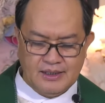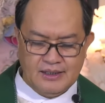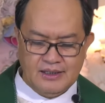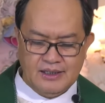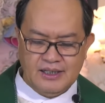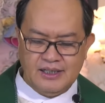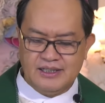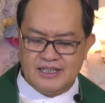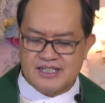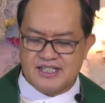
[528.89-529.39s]

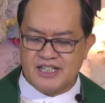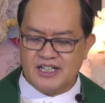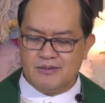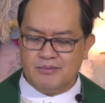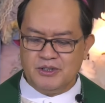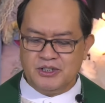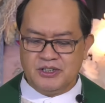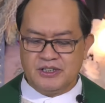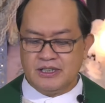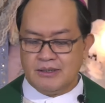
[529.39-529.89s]
In the
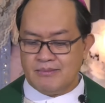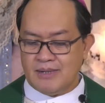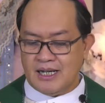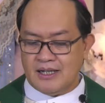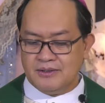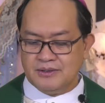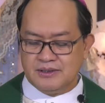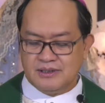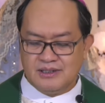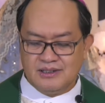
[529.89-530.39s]
Sermon on the
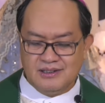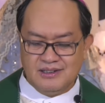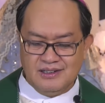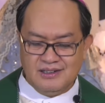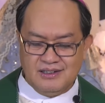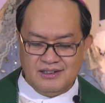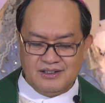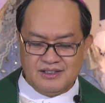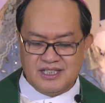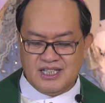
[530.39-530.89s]
Mount,
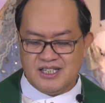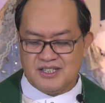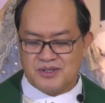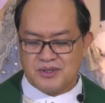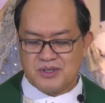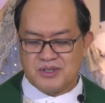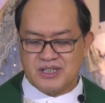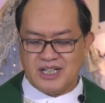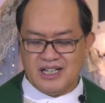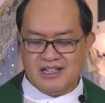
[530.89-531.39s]

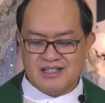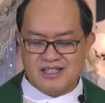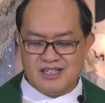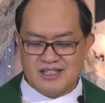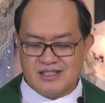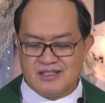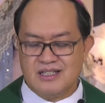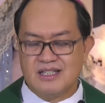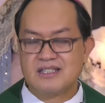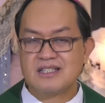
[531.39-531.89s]
Jesus tells
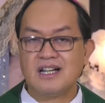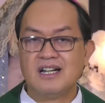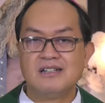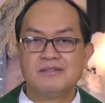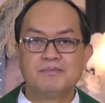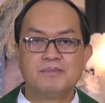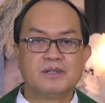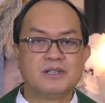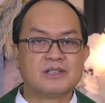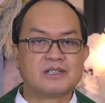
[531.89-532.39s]
his
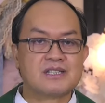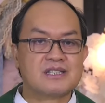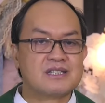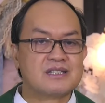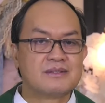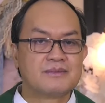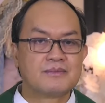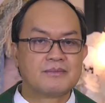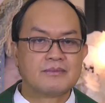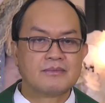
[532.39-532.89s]
disciples
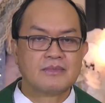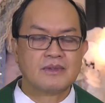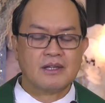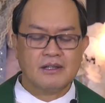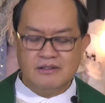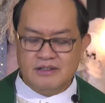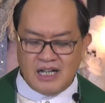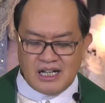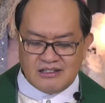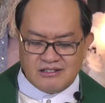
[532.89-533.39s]

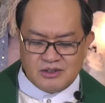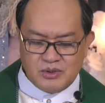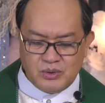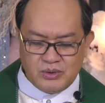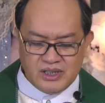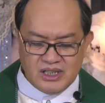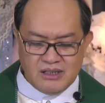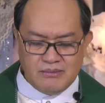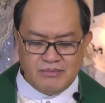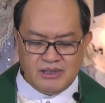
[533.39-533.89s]
not
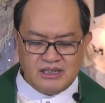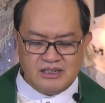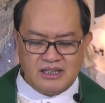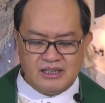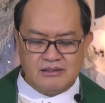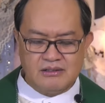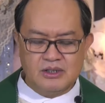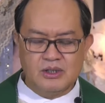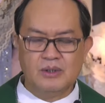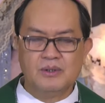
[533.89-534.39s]
to
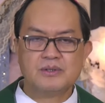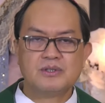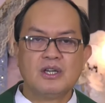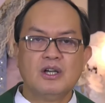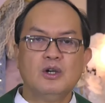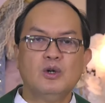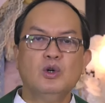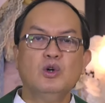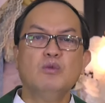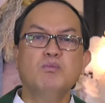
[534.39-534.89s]
imitate those
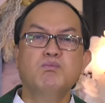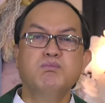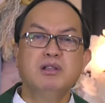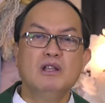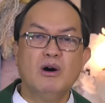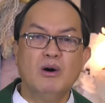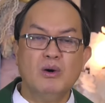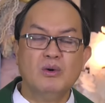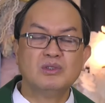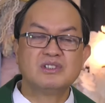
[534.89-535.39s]
who
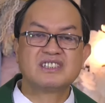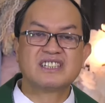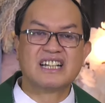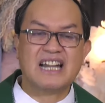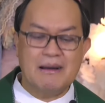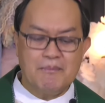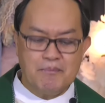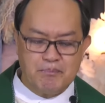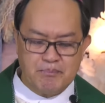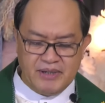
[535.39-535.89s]
blow
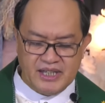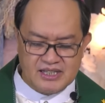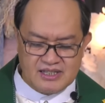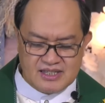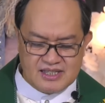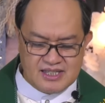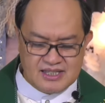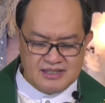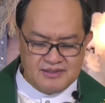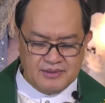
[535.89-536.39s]

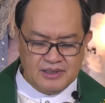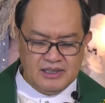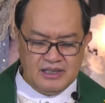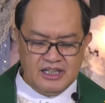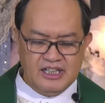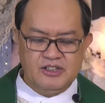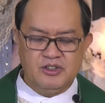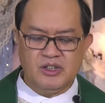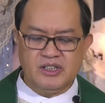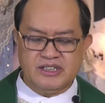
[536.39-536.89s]
trumpets
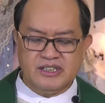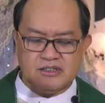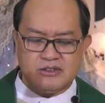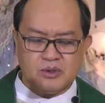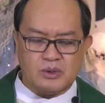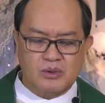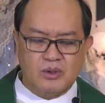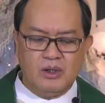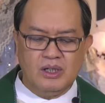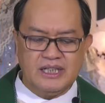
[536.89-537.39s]
in order to
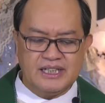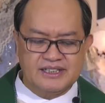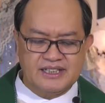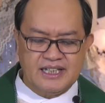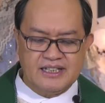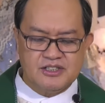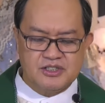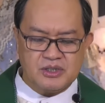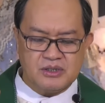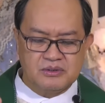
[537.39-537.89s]
call
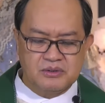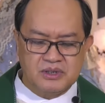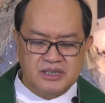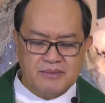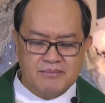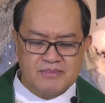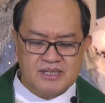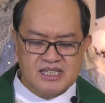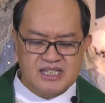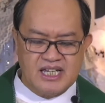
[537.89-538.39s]
attention to
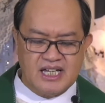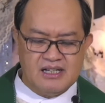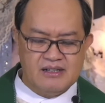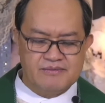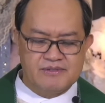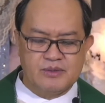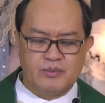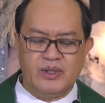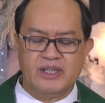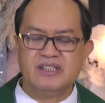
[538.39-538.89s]

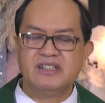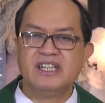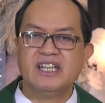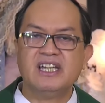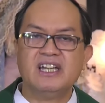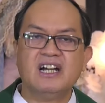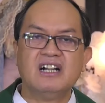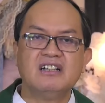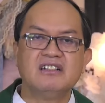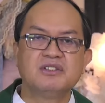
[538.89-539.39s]
themselves when
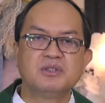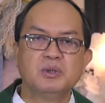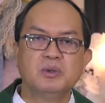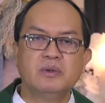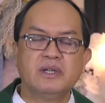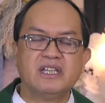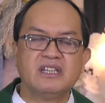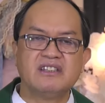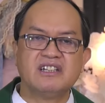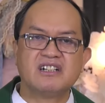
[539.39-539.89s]
they are
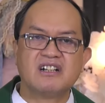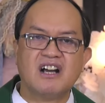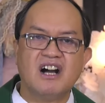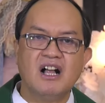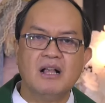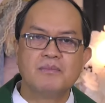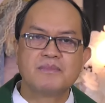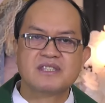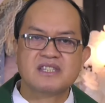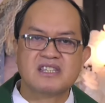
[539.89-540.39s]
doing their
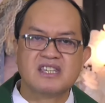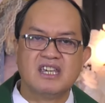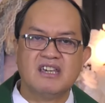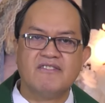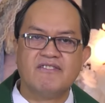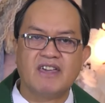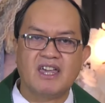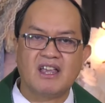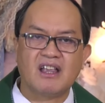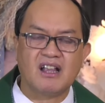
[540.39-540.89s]

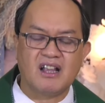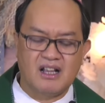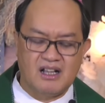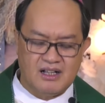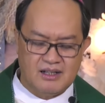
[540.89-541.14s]
almsgiving.